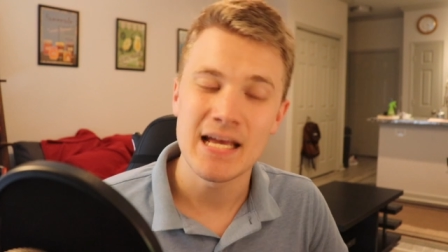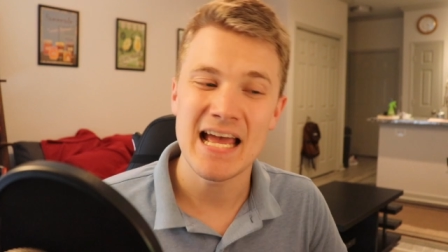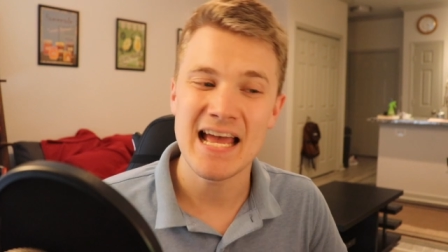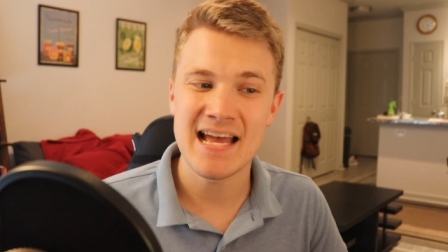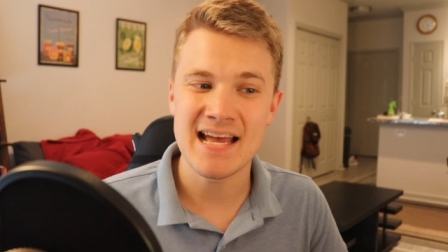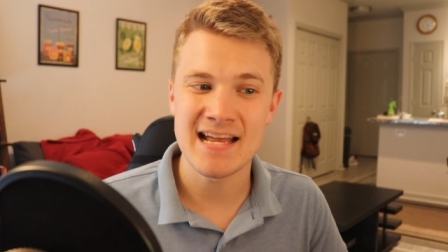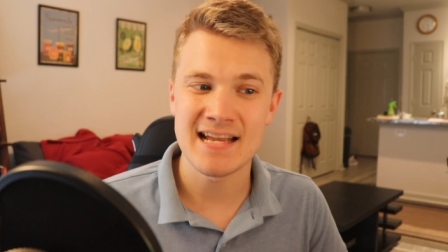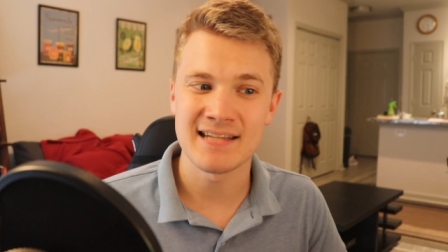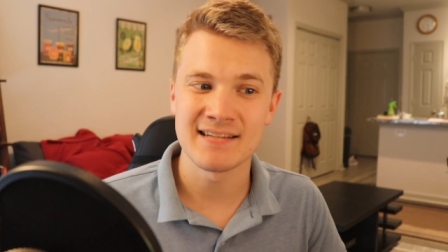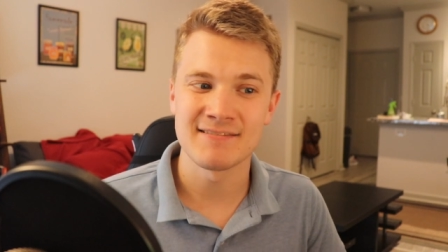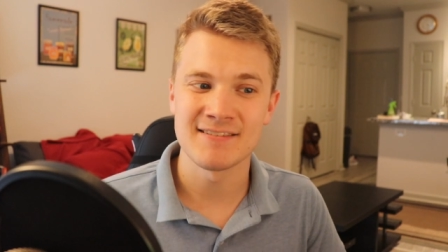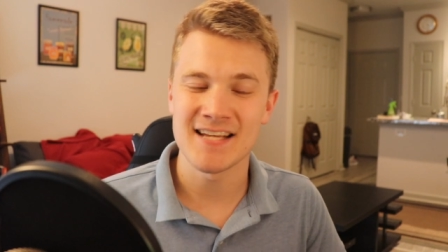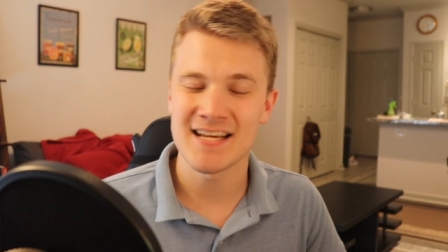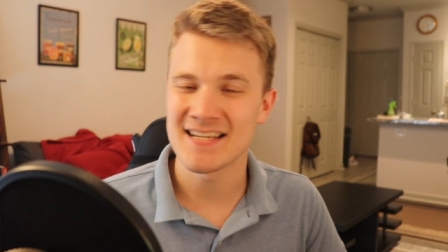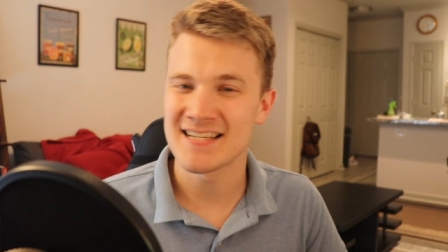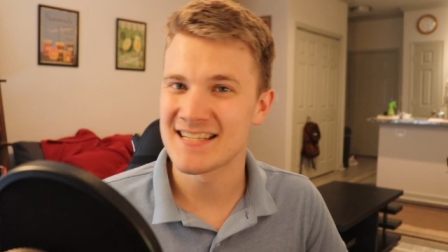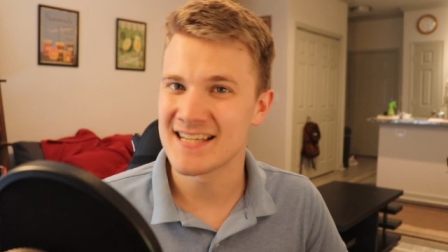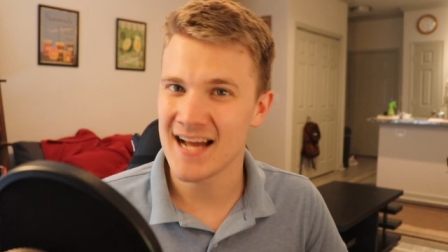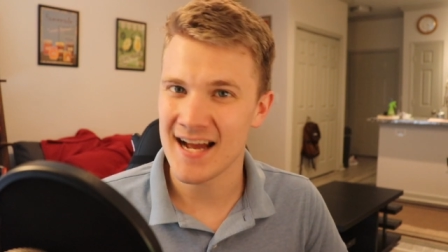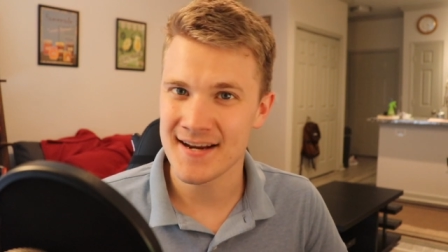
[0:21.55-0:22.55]
and I
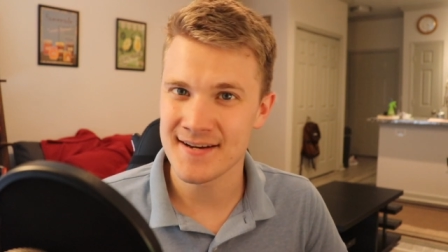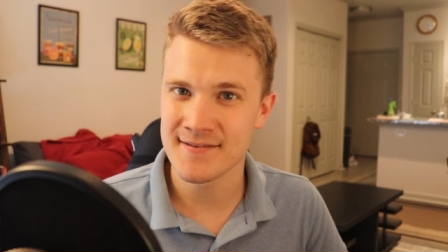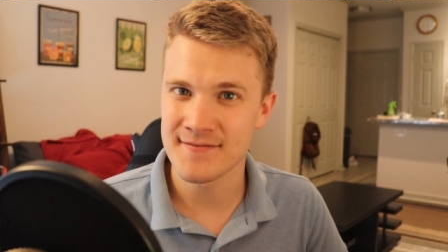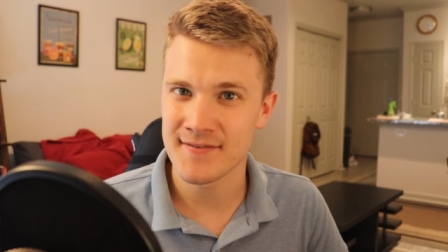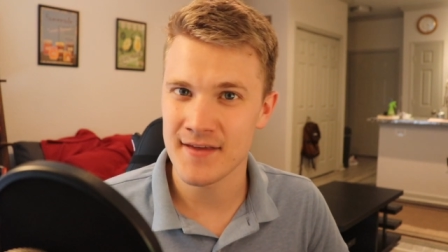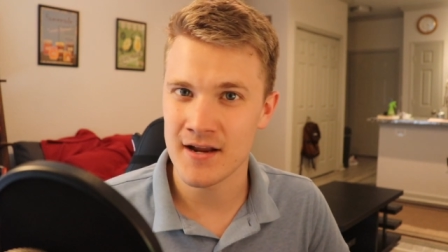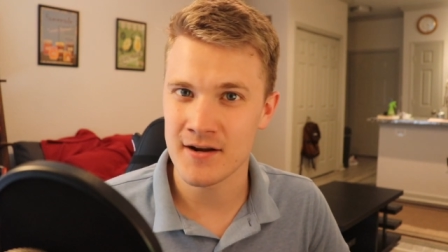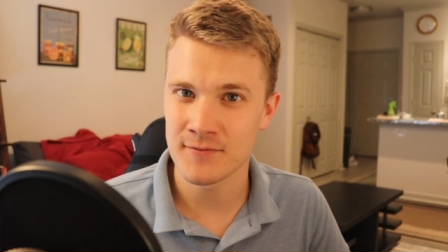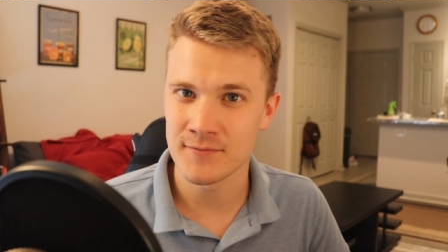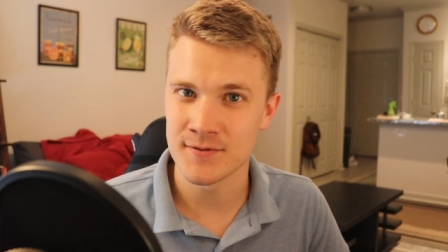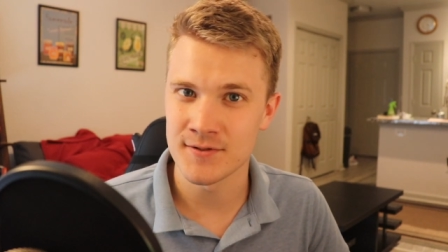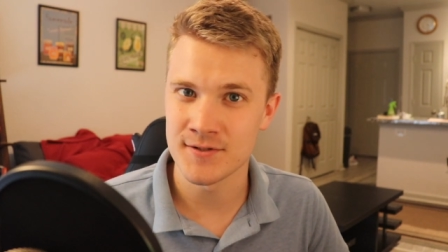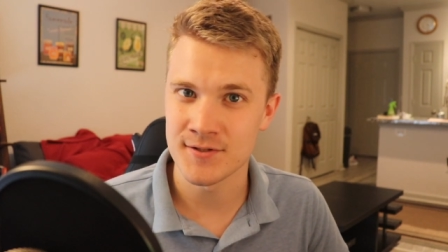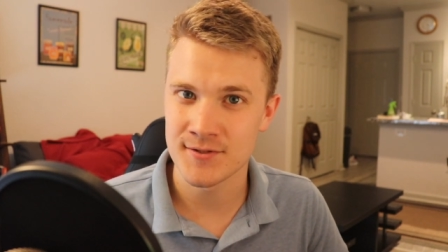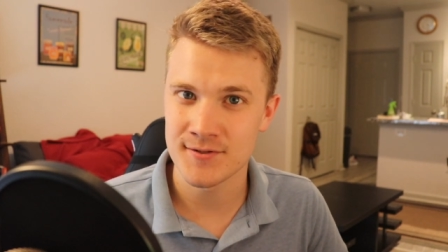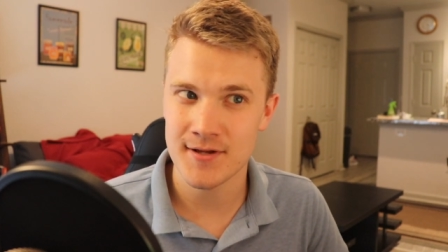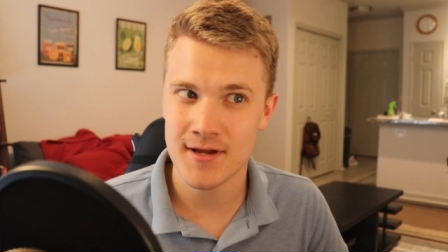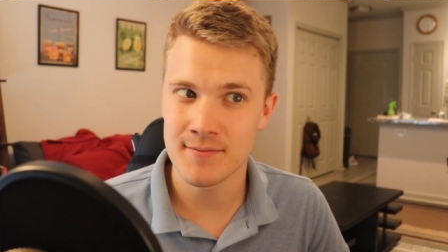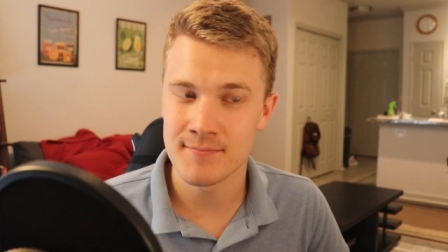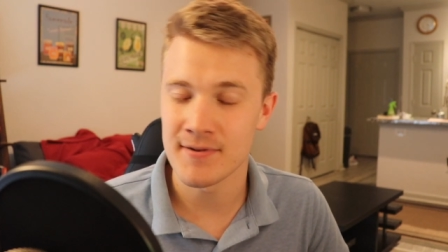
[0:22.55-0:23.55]
kind of thought it
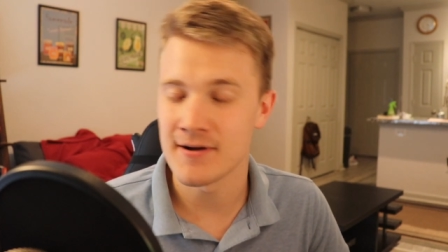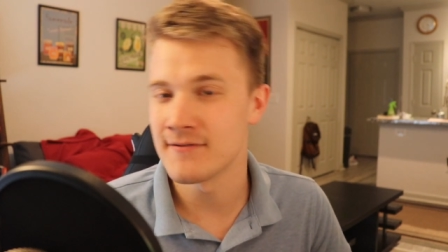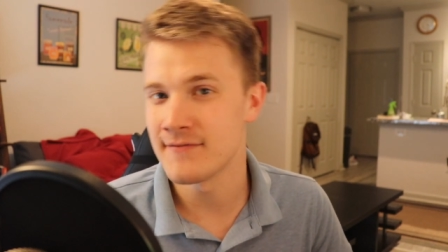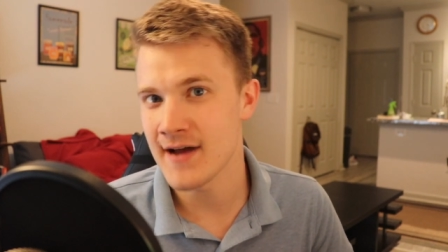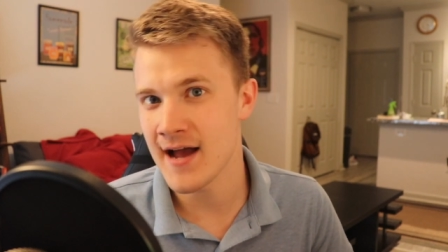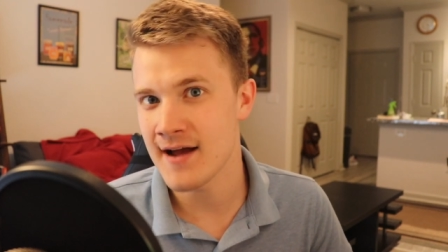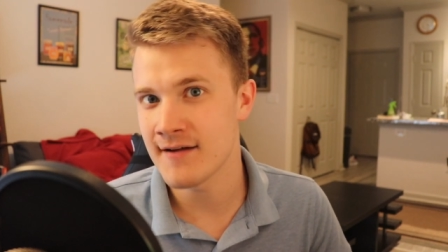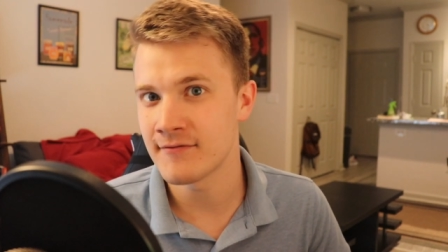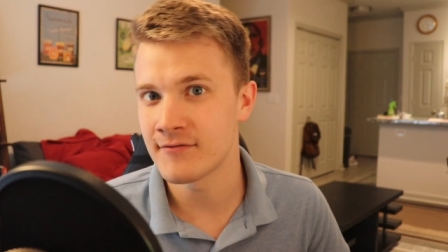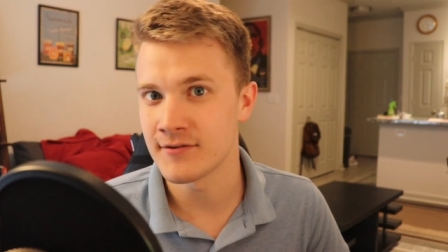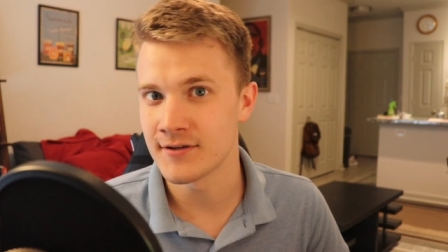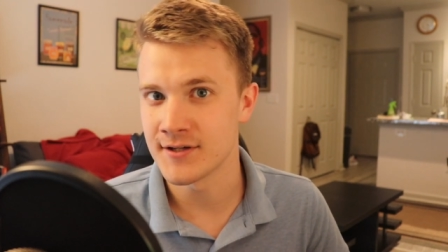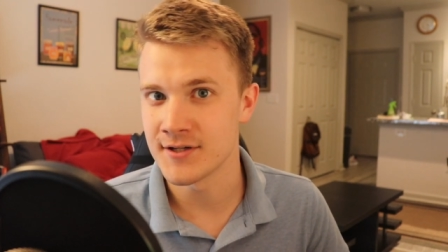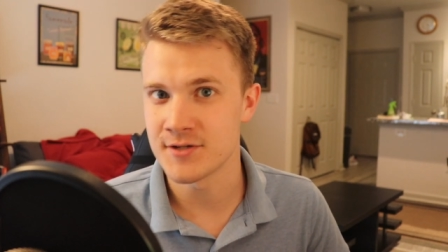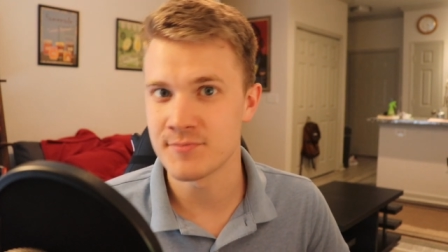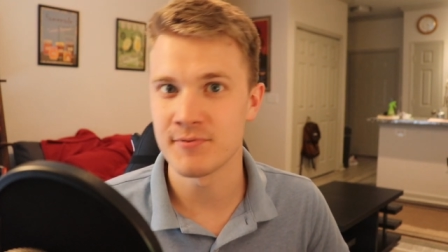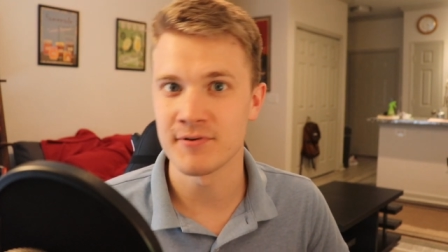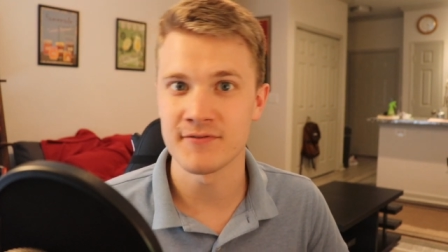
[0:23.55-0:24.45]
was above average,